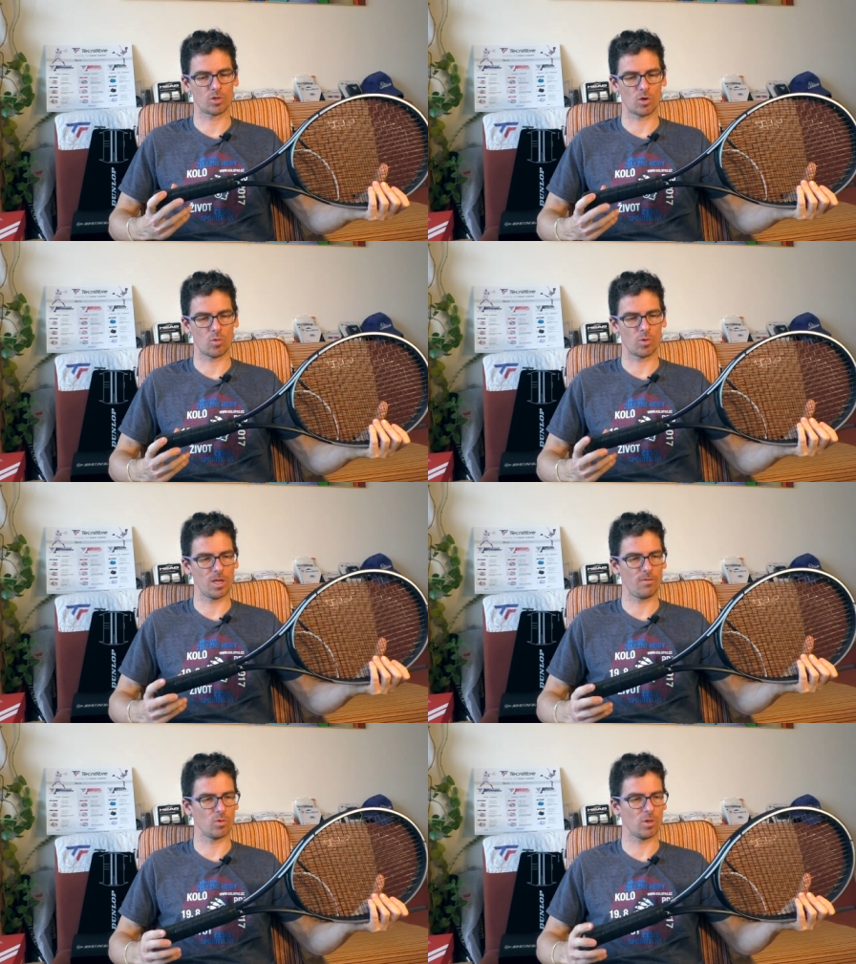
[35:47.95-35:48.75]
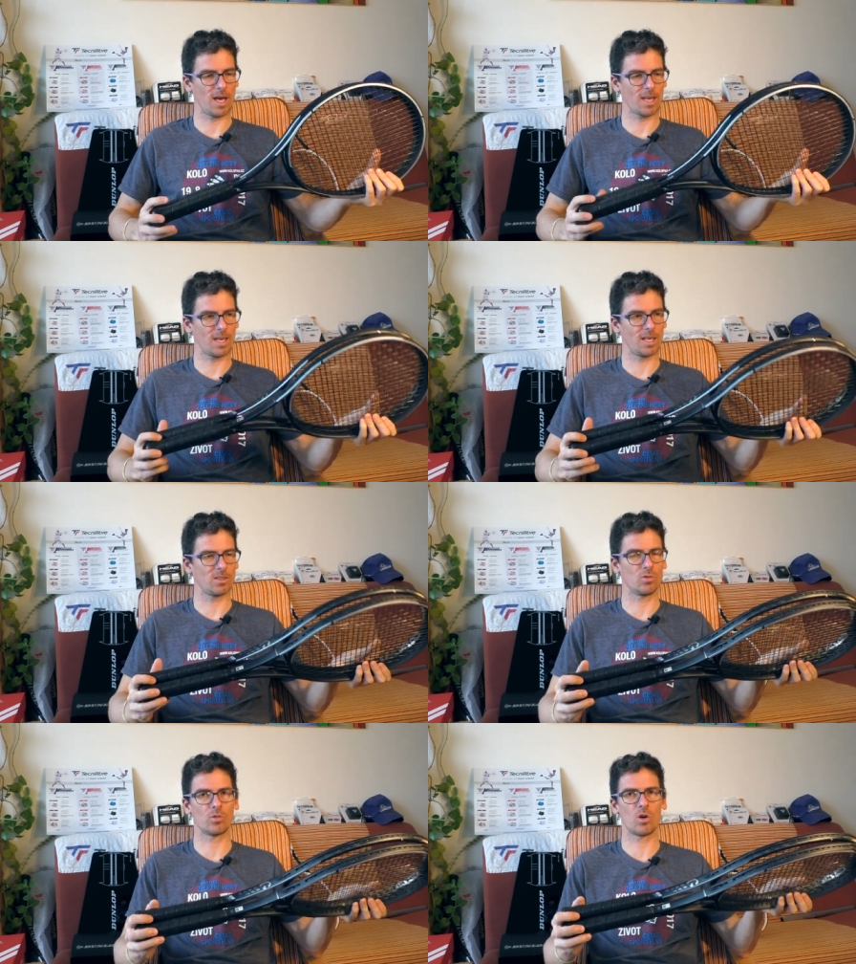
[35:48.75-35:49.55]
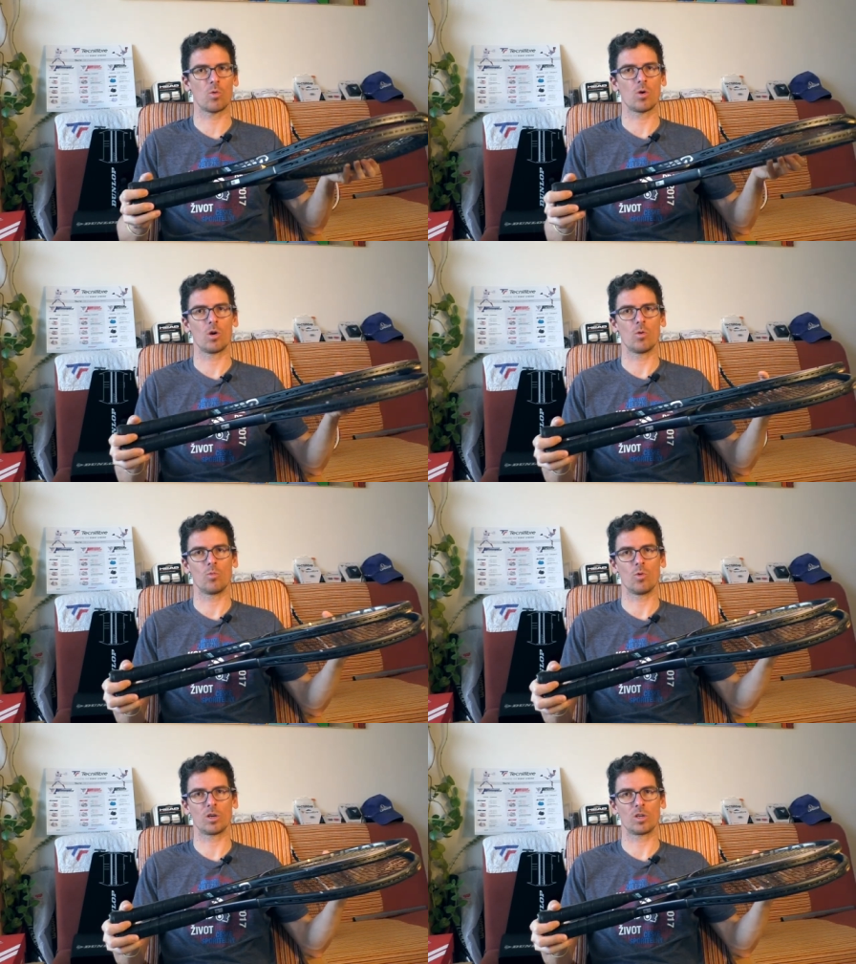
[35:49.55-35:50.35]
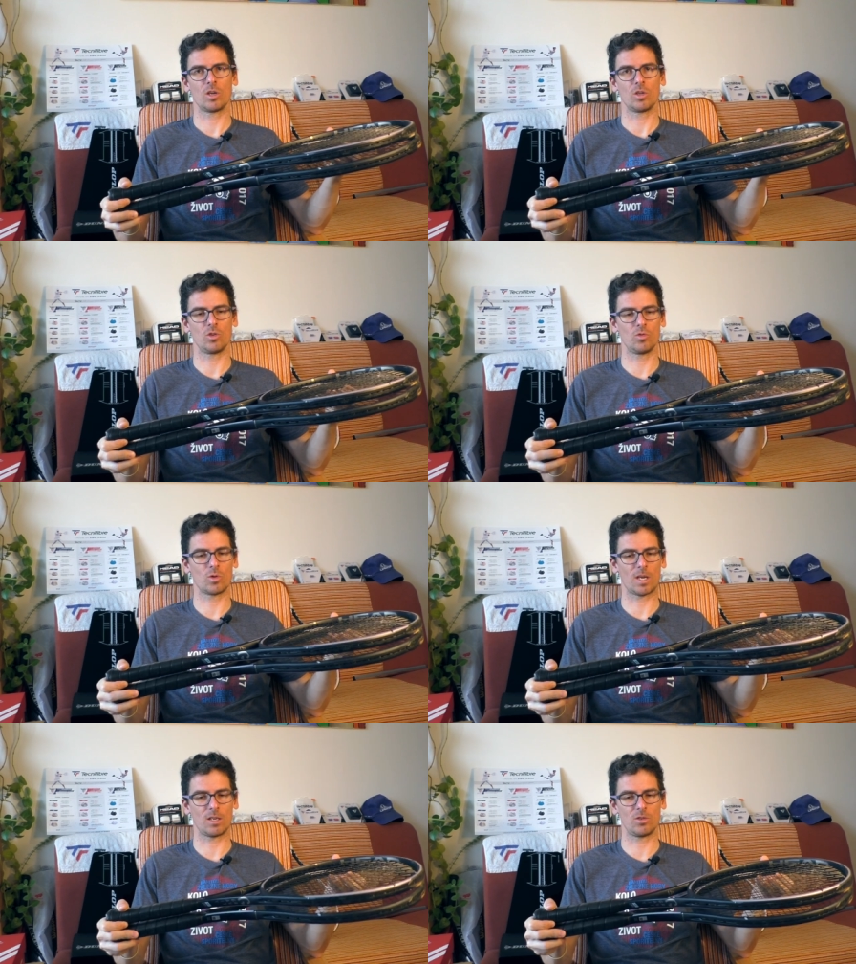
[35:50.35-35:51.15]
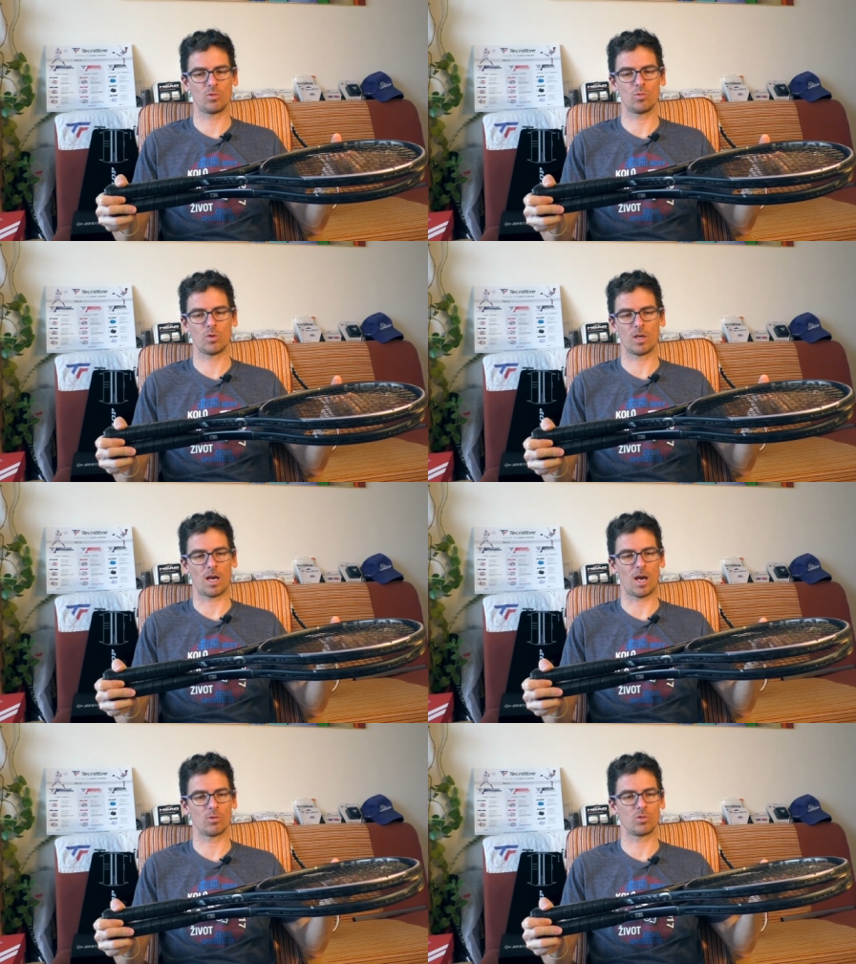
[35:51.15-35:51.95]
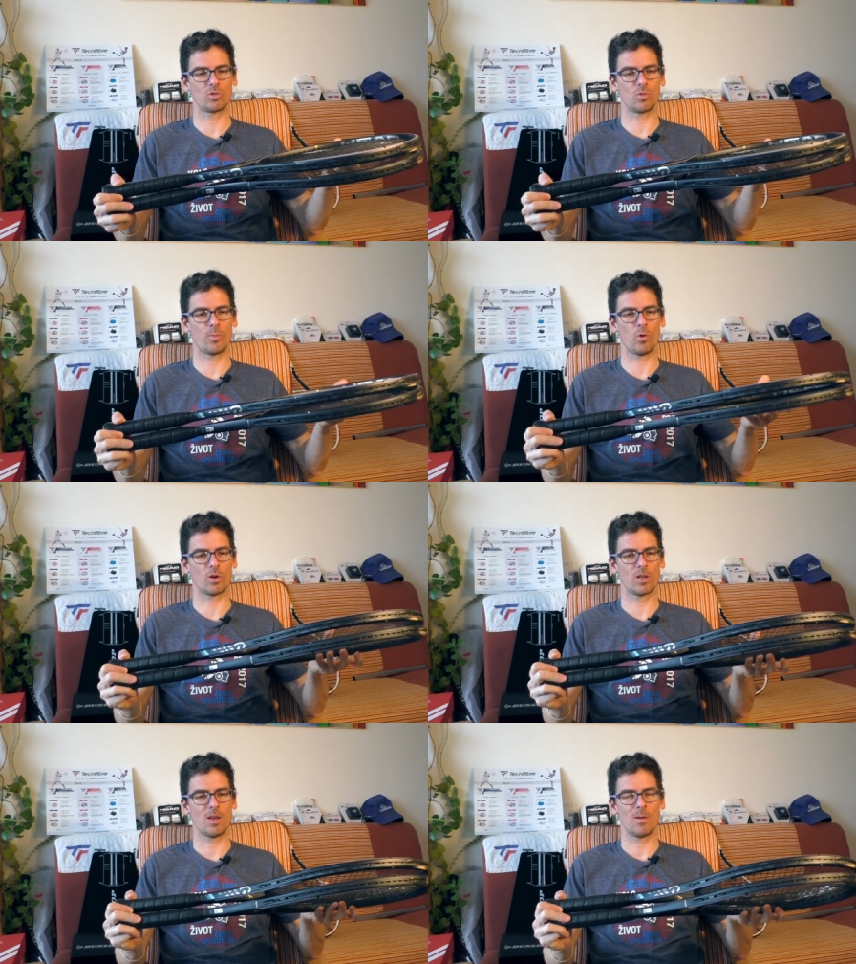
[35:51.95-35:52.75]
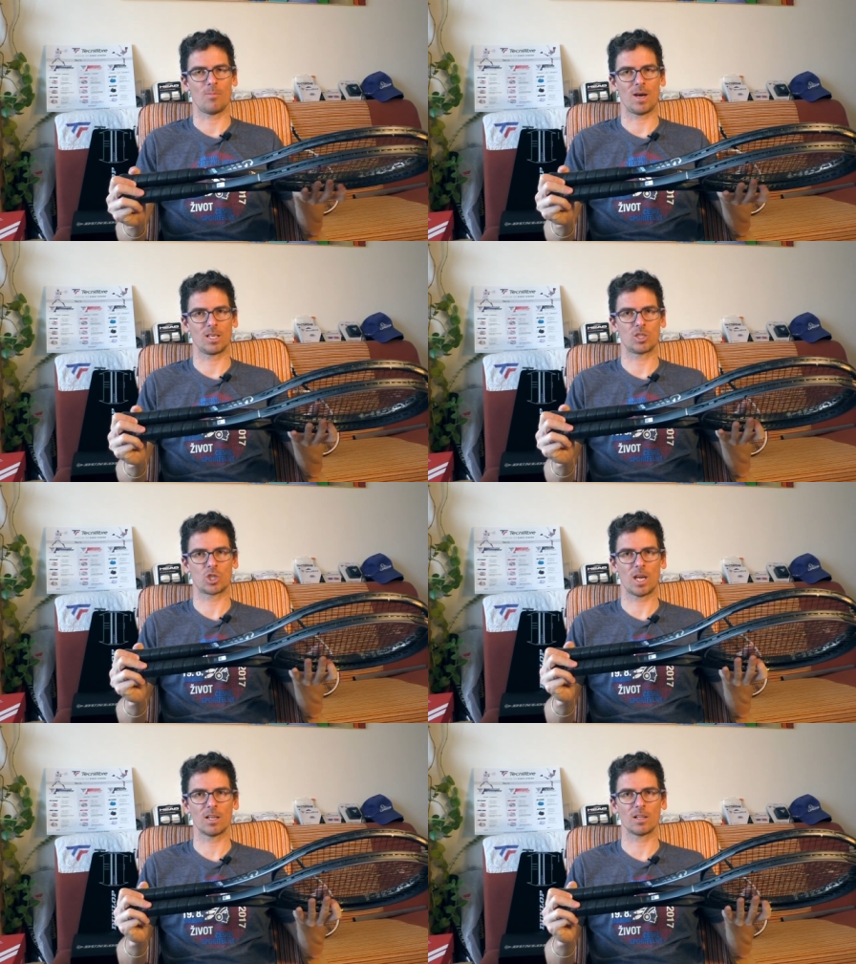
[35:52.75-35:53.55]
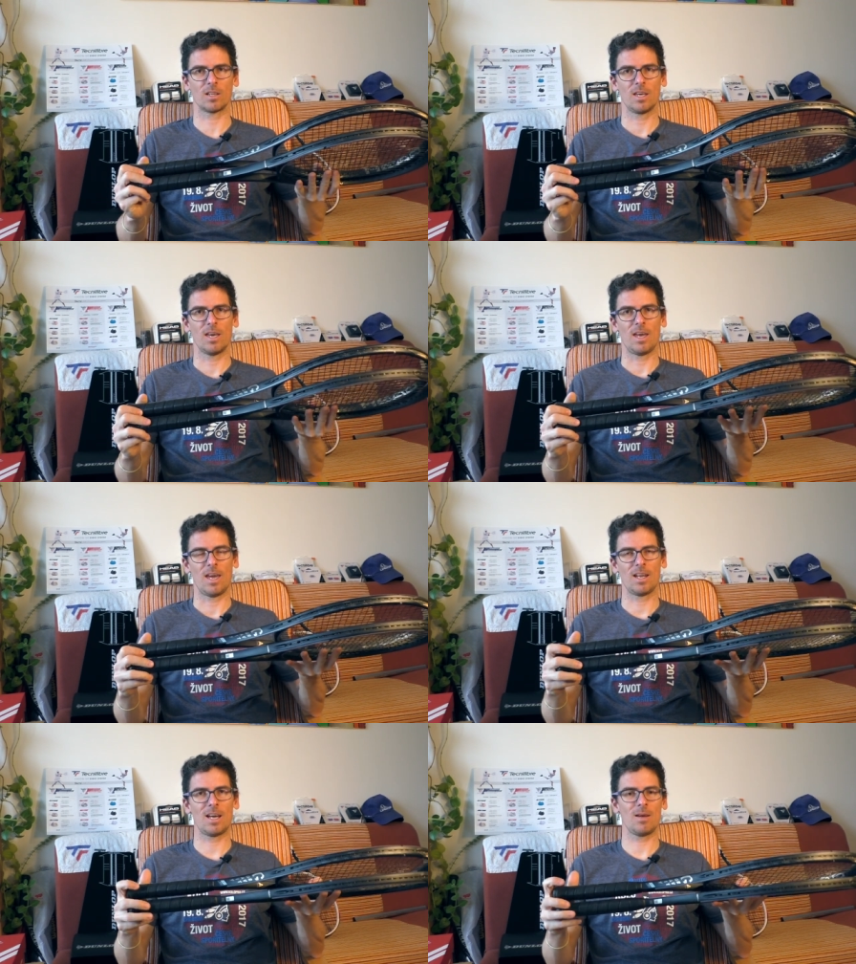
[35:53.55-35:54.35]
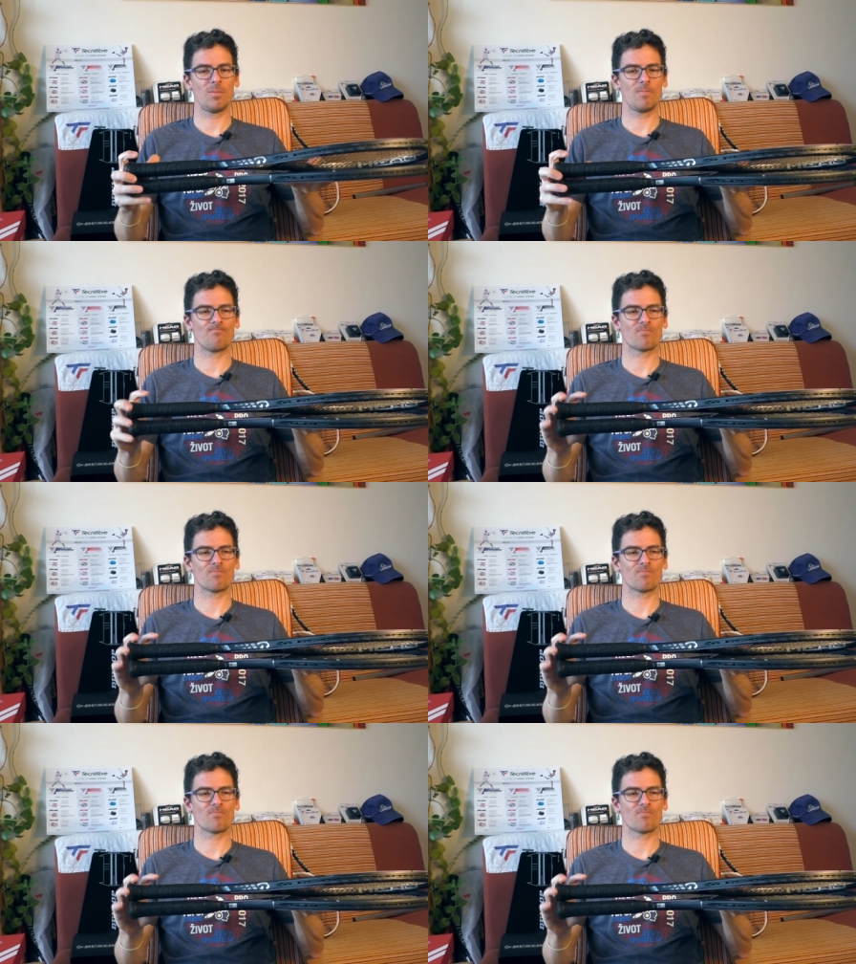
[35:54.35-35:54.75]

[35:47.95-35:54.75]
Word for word: So if you like it, you know what you can do, how to support my channel. And I'm,